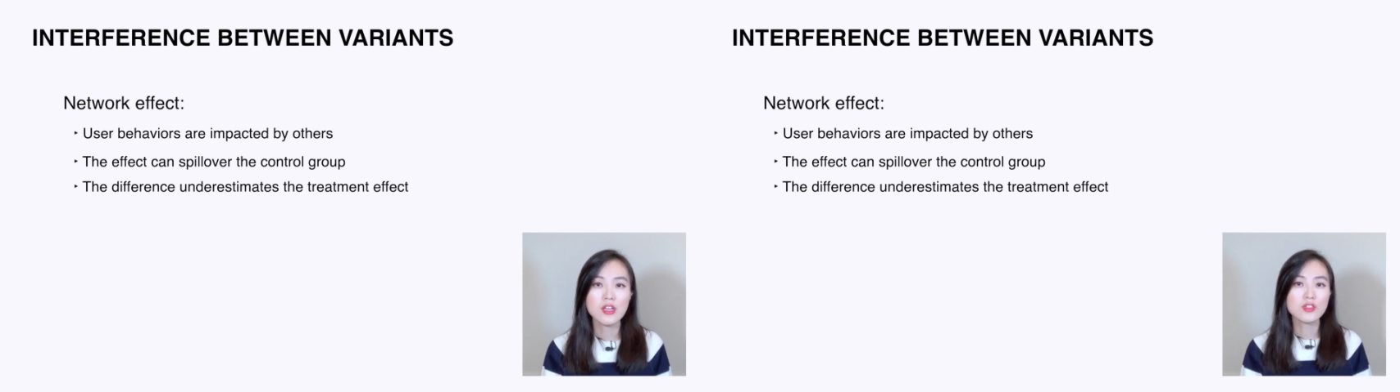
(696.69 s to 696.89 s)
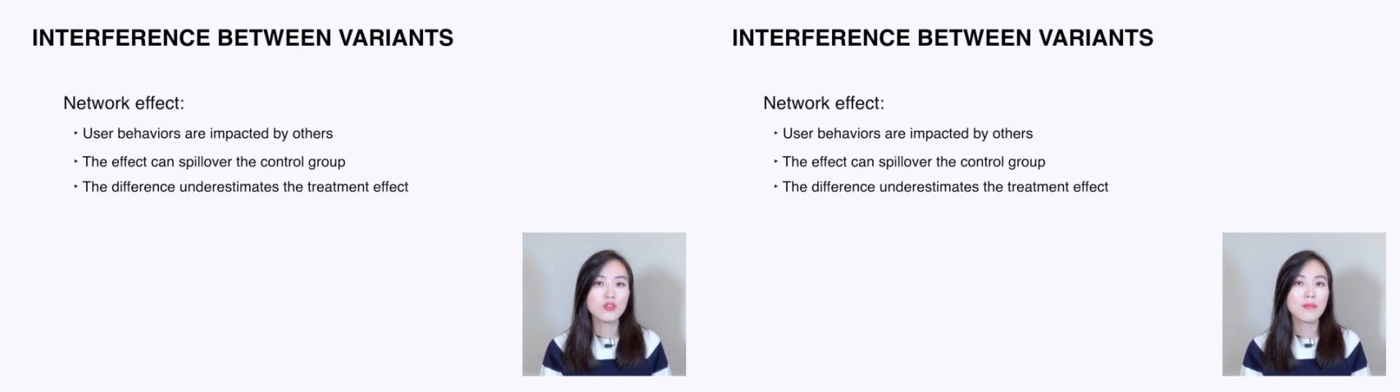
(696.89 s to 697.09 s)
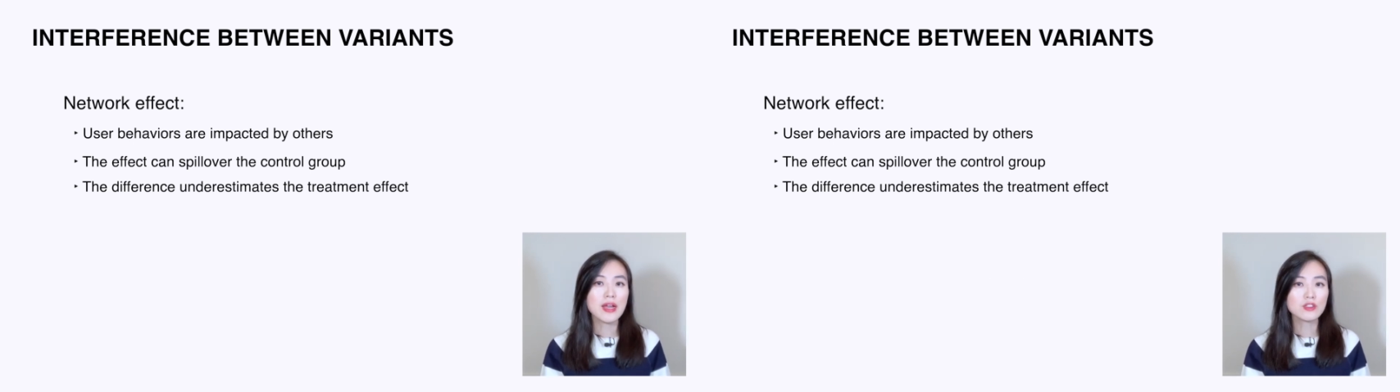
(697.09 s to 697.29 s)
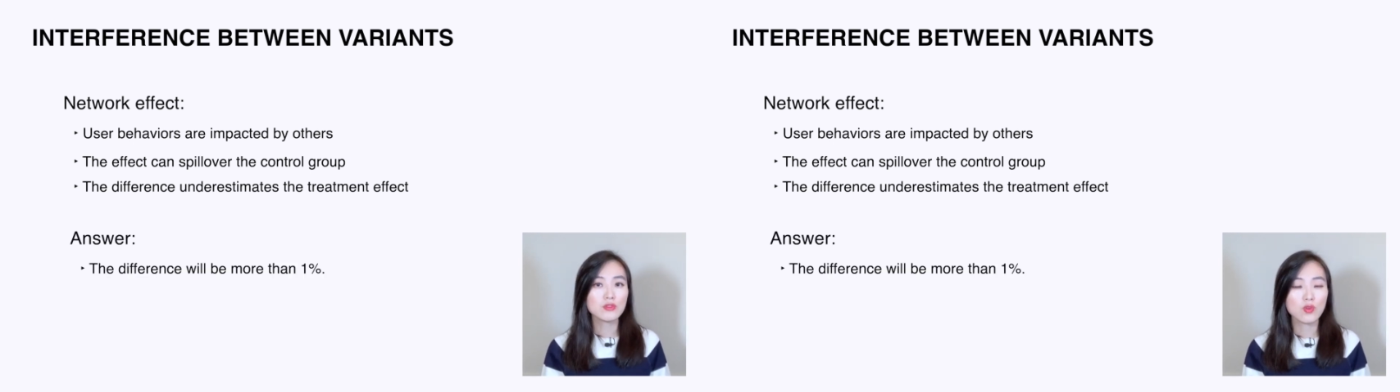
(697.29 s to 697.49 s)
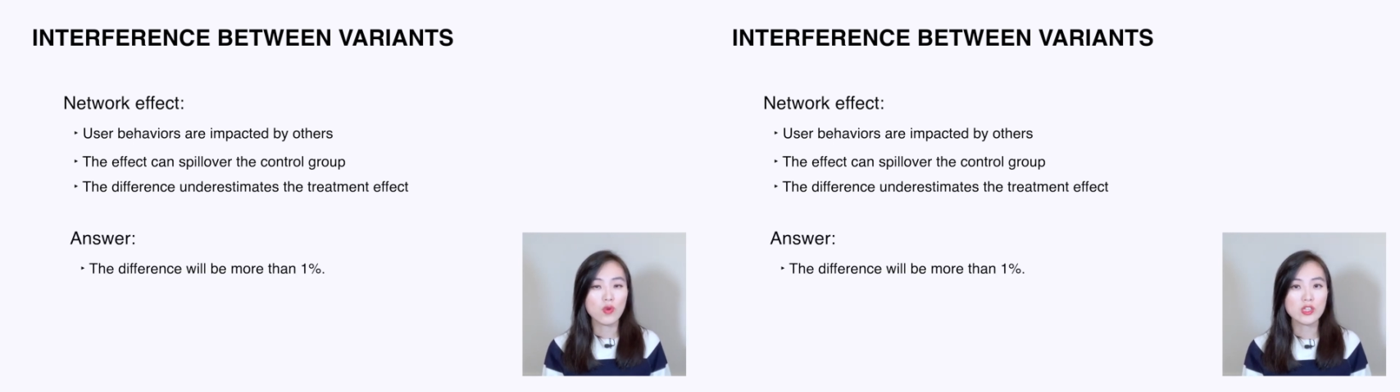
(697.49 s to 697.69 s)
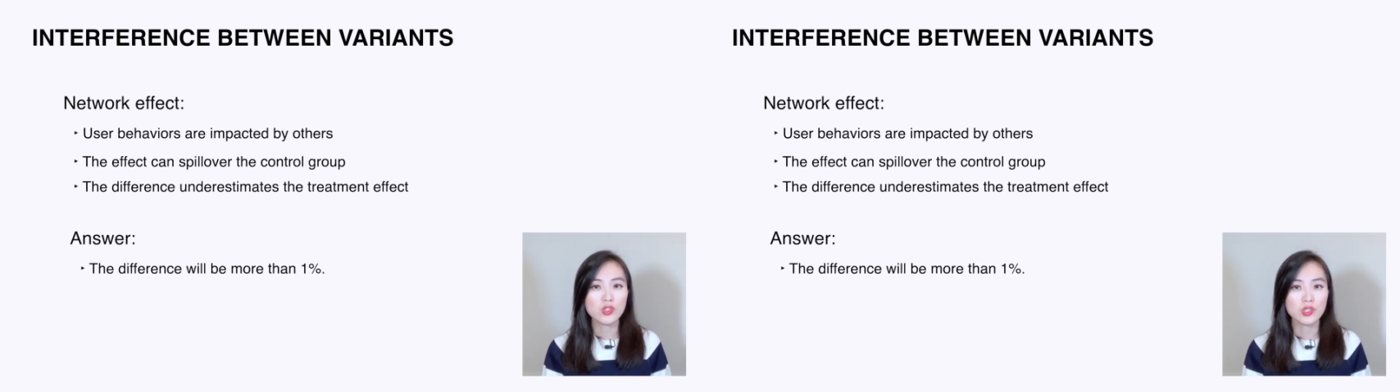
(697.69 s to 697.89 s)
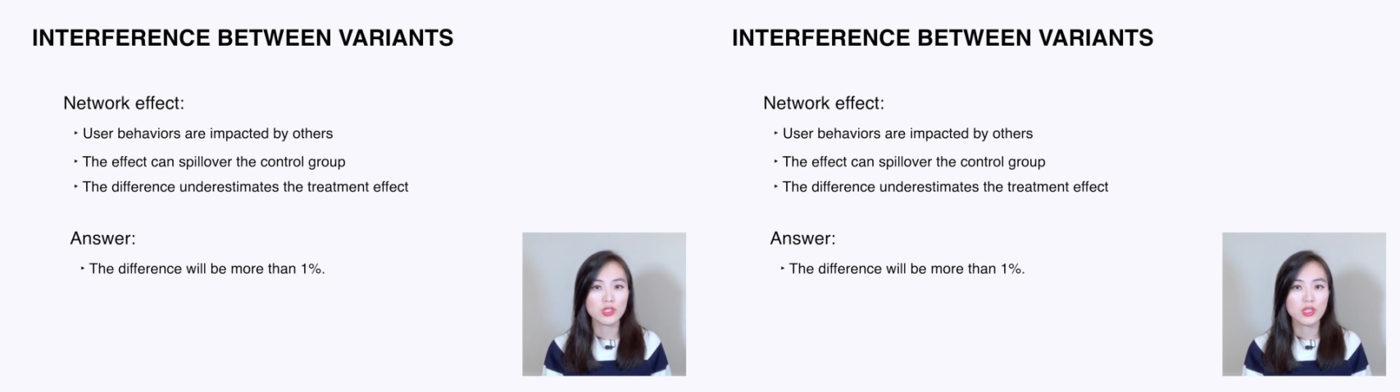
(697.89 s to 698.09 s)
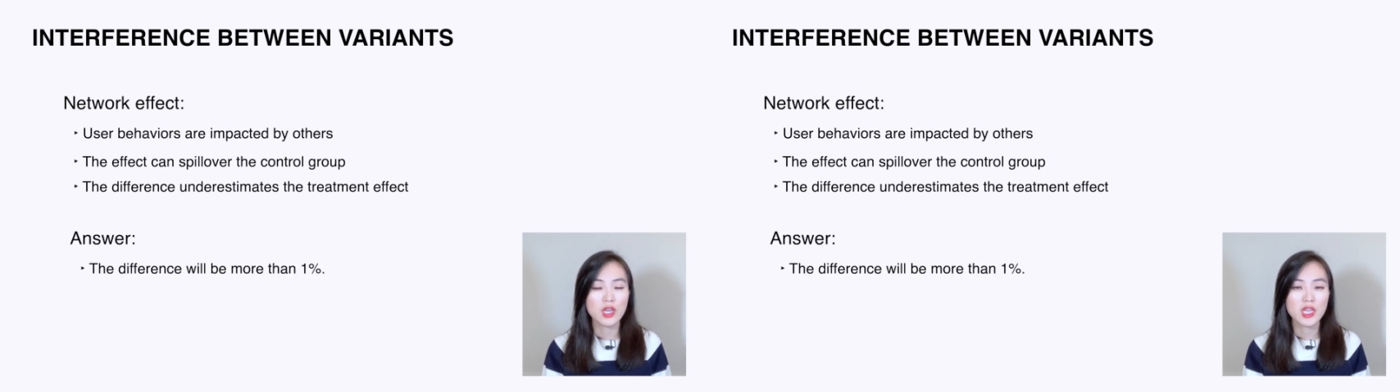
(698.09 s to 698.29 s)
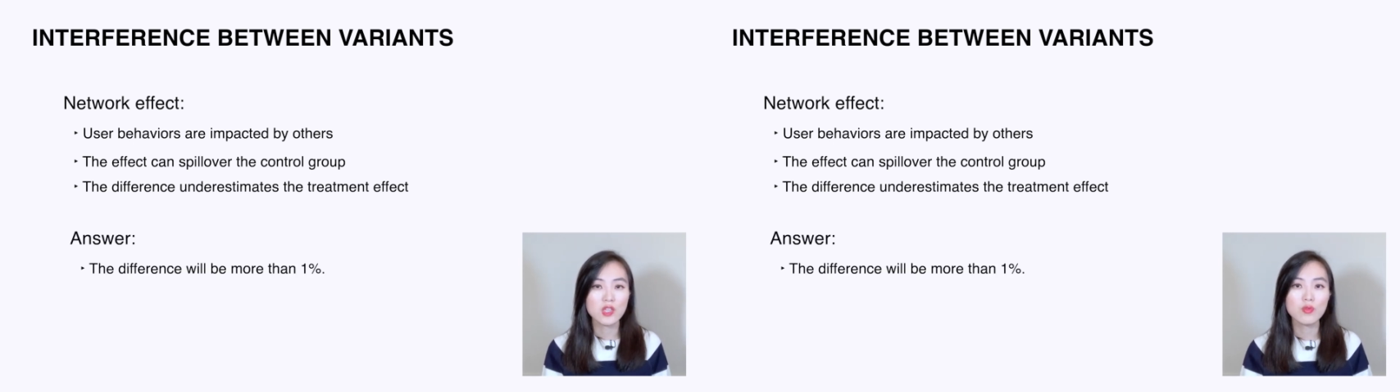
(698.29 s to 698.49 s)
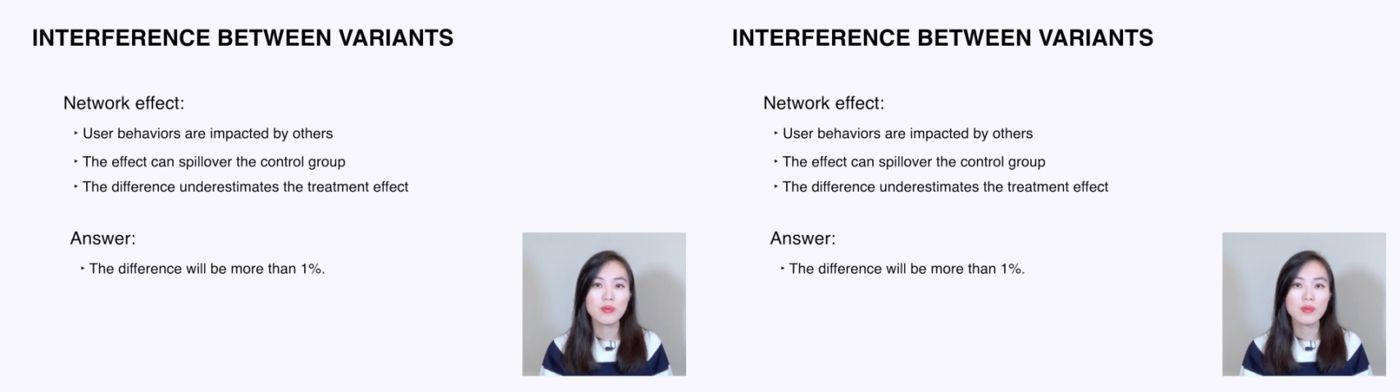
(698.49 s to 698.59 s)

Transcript: So back to the question, there will